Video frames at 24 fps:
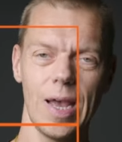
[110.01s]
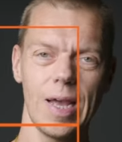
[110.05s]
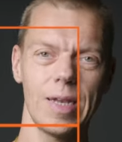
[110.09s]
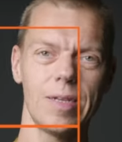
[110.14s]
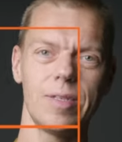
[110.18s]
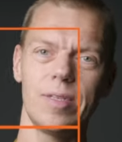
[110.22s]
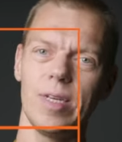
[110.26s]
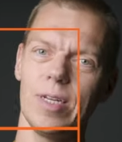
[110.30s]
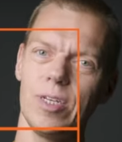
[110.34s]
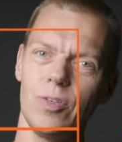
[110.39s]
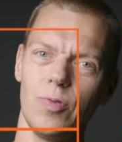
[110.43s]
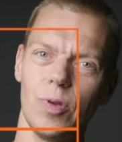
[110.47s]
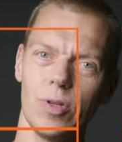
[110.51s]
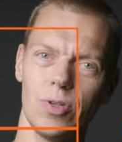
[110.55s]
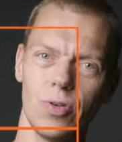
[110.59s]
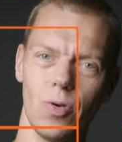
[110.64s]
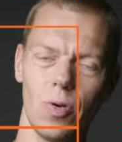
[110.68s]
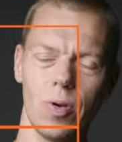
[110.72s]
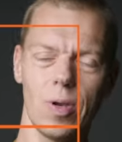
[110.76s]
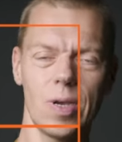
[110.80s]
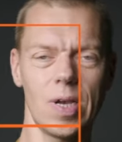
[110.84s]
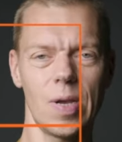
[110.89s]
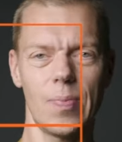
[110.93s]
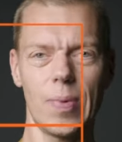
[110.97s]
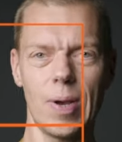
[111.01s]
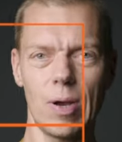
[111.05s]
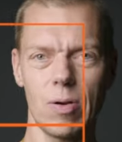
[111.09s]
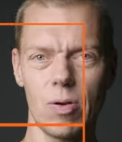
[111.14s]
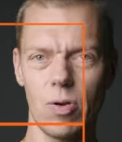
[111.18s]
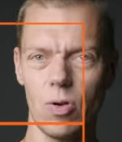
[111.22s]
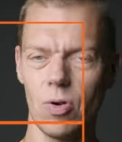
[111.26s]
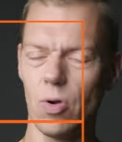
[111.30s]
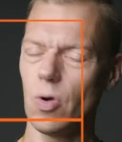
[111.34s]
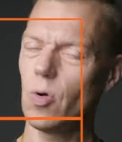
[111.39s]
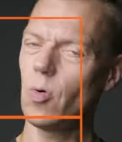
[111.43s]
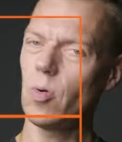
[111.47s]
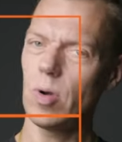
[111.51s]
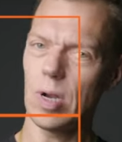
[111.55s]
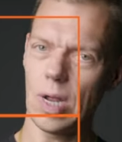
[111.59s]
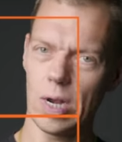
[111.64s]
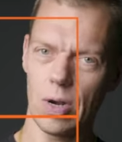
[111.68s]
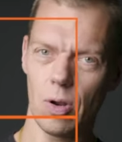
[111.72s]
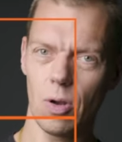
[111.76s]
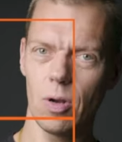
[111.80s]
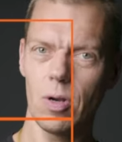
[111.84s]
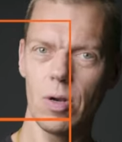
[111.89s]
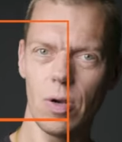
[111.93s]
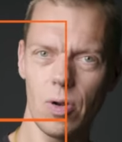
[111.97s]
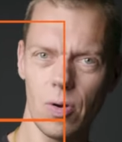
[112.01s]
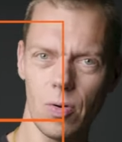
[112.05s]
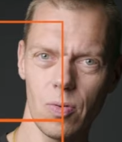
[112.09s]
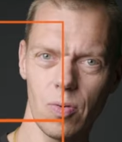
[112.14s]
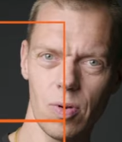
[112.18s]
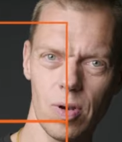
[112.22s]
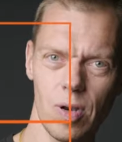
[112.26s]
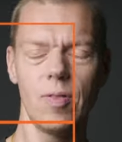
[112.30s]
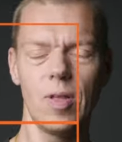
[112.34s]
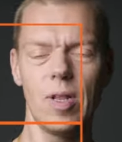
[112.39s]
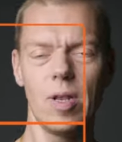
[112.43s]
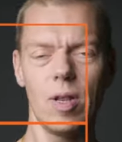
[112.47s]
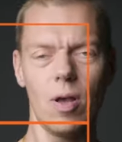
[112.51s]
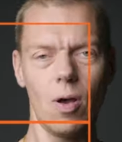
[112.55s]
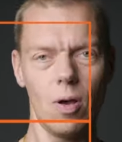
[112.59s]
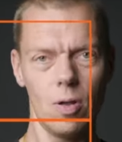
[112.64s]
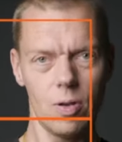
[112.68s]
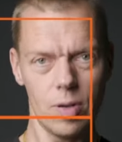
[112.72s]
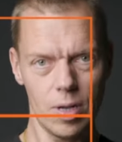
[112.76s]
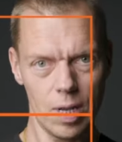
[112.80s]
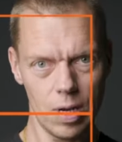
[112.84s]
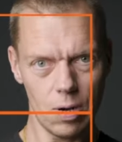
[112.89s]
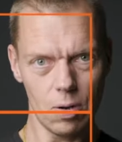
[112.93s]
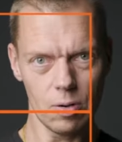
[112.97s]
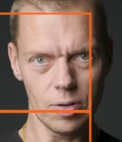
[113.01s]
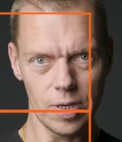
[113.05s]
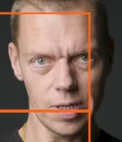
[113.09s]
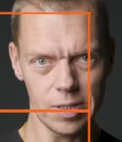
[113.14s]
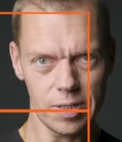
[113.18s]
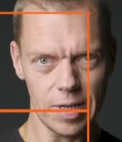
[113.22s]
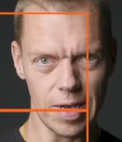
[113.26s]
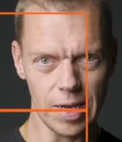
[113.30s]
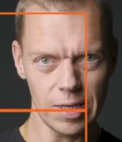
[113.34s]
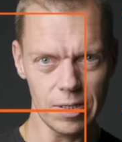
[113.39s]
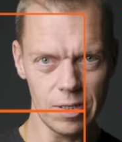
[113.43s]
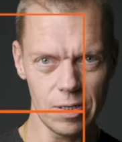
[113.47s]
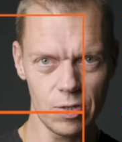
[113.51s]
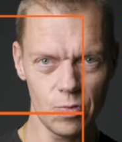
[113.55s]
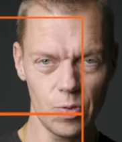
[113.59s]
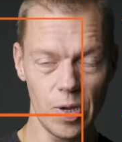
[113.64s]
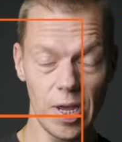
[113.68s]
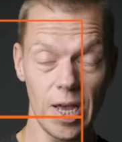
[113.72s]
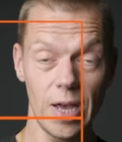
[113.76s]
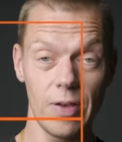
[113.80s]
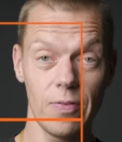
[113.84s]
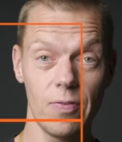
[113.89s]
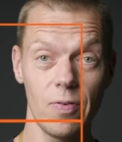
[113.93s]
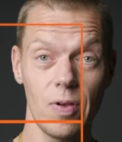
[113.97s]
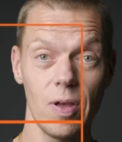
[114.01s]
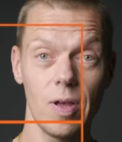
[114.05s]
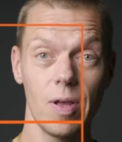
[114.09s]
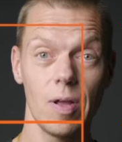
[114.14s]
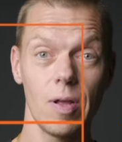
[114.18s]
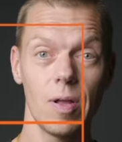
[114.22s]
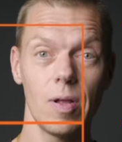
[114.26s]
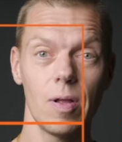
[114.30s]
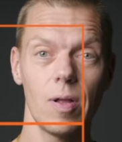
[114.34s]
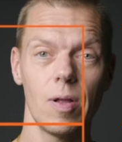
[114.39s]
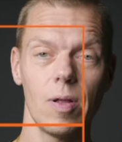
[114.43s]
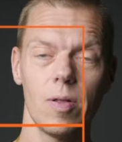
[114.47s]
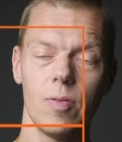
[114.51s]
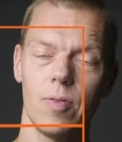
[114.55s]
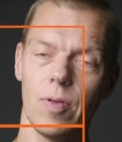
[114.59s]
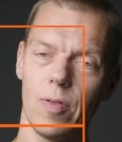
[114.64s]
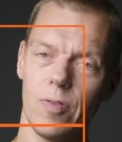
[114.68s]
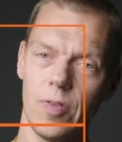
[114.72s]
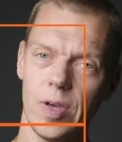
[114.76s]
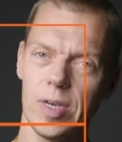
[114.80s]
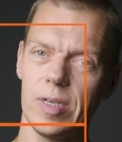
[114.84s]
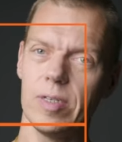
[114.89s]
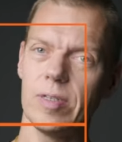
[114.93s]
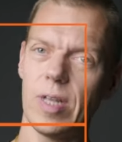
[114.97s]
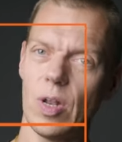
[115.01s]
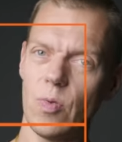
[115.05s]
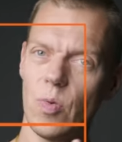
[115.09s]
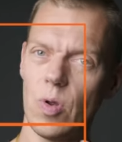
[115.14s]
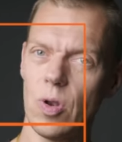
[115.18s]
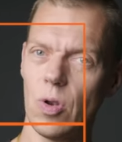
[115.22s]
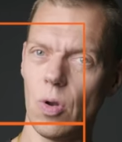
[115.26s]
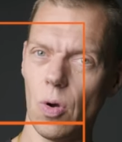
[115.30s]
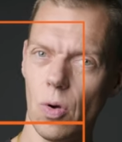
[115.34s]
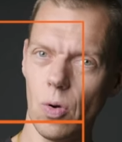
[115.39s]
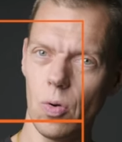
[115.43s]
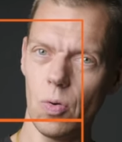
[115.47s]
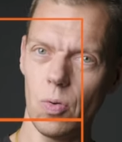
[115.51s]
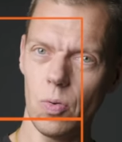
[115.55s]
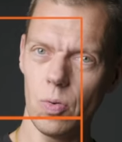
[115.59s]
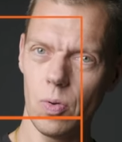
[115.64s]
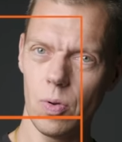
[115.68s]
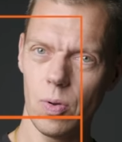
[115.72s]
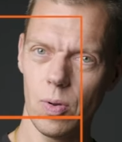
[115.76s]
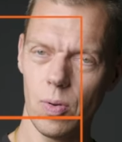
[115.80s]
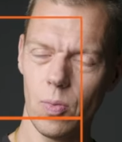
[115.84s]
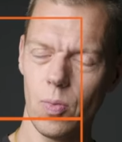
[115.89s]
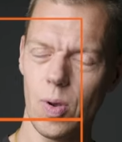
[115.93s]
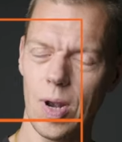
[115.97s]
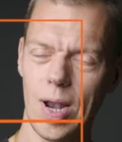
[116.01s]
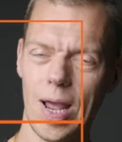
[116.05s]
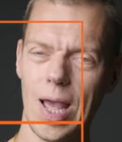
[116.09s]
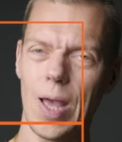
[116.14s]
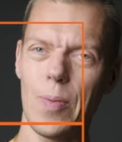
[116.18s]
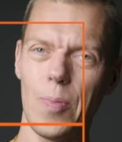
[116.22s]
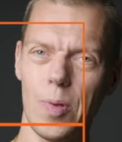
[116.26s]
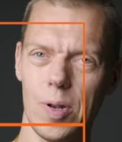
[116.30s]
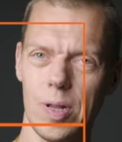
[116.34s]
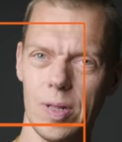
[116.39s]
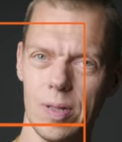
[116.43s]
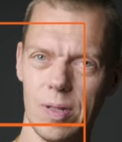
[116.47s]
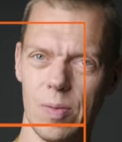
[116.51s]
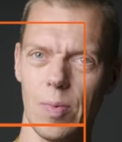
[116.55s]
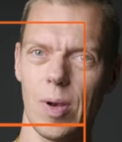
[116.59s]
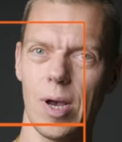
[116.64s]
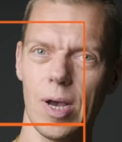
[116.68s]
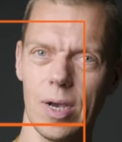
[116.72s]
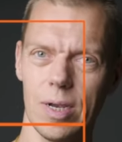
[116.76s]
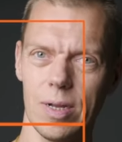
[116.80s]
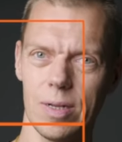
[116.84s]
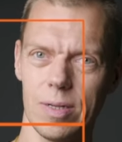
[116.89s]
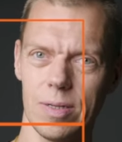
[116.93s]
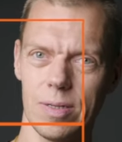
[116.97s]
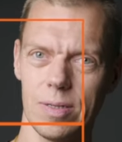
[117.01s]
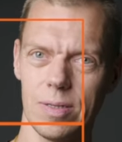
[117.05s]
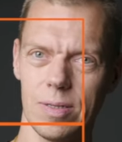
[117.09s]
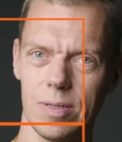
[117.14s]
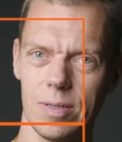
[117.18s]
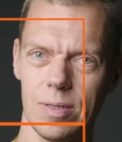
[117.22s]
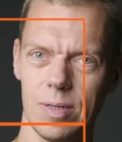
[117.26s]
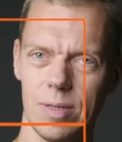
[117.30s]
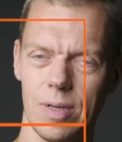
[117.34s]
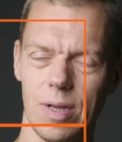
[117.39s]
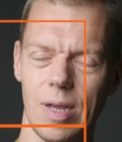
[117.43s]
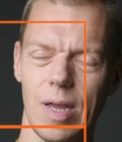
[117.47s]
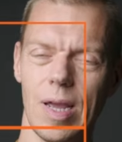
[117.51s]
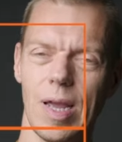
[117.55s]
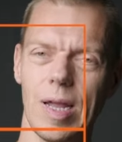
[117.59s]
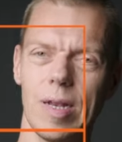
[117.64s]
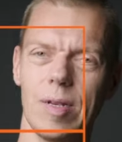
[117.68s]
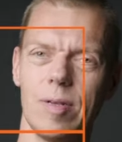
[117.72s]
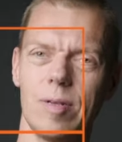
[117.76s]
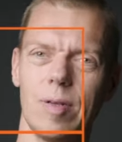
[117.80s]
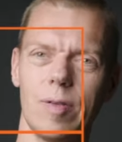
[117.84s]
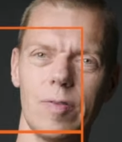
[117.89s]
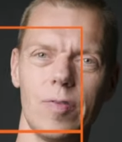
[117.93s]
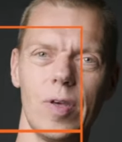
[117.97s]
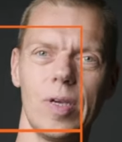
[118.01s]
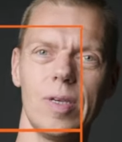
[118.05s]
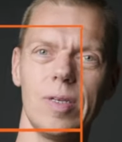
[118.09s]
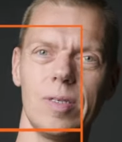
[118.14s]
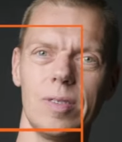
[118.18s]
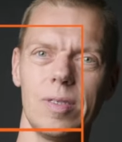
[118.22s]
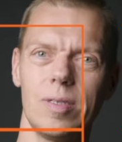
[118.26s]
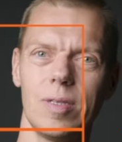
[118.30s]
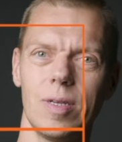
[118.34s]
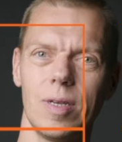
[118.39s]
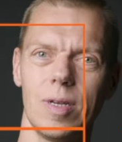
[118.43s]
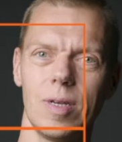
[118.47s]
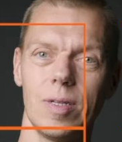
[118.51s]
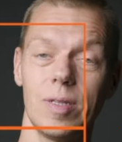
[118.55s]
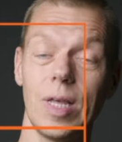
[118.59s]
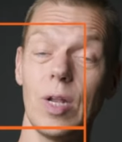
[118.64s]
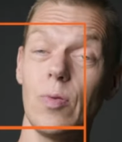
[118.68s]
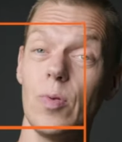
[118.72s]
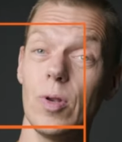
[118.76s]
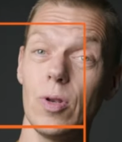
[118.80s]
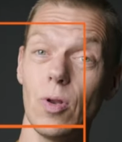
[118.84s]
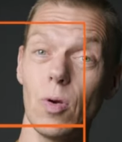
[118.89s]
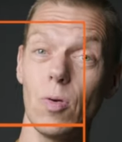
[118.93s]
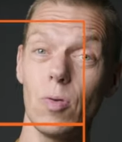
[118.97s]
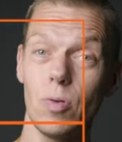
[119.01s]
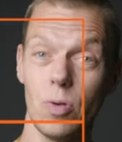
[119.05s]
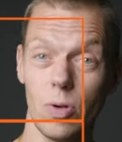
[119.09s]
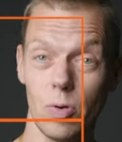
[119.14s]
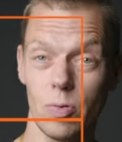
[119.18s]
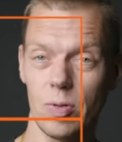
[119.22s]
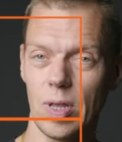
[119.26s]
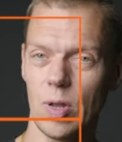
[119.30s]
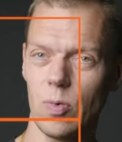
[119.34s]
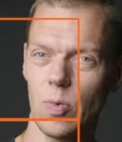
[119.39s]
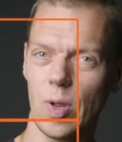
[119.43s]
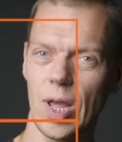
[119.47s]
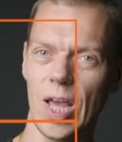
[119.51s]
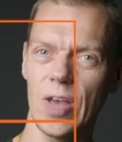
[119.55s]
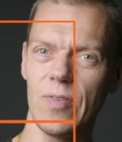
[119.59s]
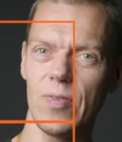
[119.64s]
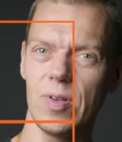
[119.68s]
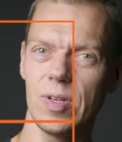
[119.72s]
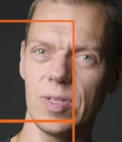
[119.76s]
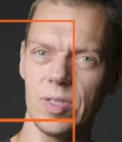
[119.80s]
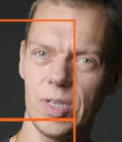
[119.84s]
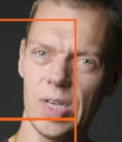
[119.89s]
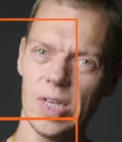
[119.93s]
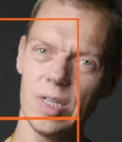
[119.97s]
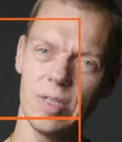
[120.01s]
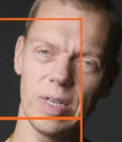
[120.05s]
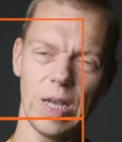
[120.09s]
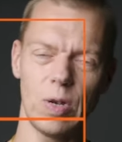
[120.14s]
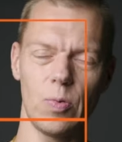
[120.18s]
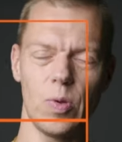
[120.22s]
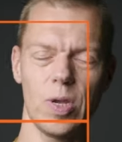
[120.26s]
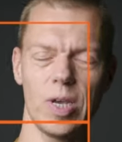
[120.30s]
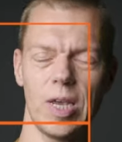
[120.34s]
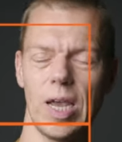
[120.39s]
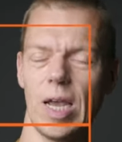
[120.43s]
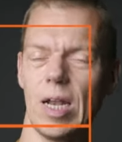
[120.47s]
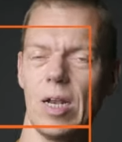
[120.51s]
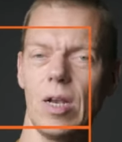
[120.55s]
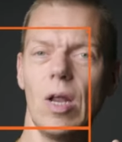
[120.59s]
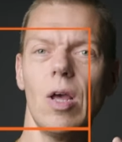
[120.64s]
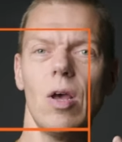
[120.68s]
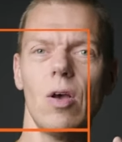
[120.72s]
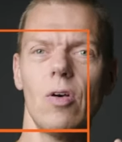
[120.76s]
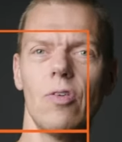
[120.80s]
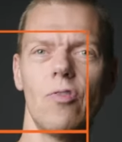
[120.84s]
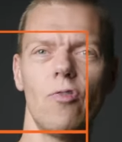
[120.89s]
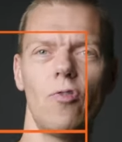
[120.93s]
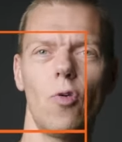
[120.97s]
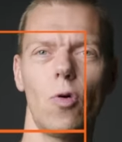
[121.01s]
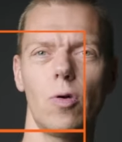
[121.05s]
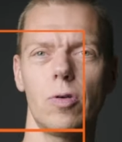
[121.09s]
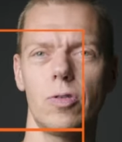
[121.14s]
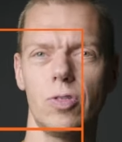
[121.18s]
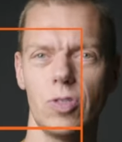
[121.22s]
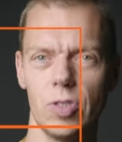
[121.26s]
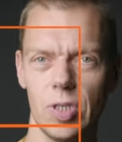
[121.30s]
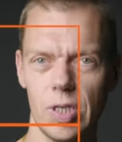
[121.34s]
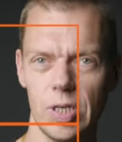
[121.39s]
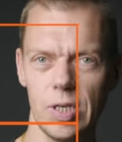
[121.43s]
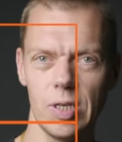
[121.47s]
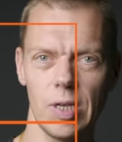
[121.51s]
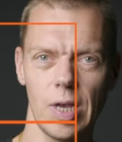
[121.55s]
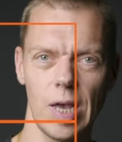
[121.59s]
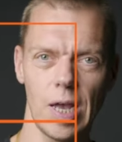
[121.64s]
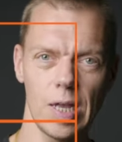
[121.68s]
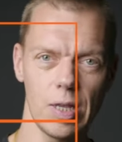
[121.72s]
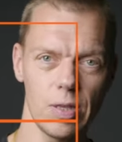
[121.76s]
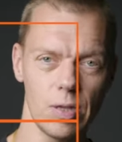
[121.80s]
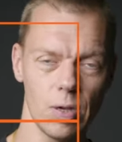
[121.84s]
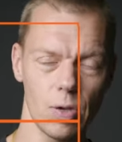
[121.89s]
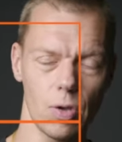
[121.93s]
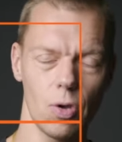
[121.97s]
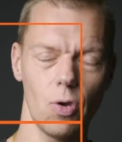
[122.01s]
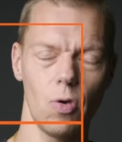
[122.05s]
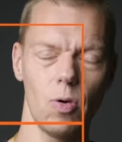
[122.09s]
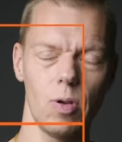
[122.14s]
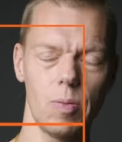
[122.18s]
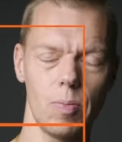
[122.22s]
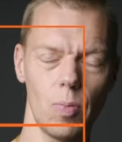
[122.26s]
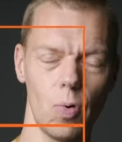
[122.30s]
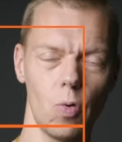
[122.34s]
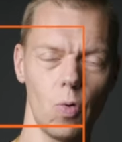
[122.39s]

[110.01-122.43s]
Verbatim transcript: And since we're talking about known and unknown, then on, along this axis, we have the things that we know will happen in the markets and the things that we don't know, that we haven't seen, that we can't foresee at the current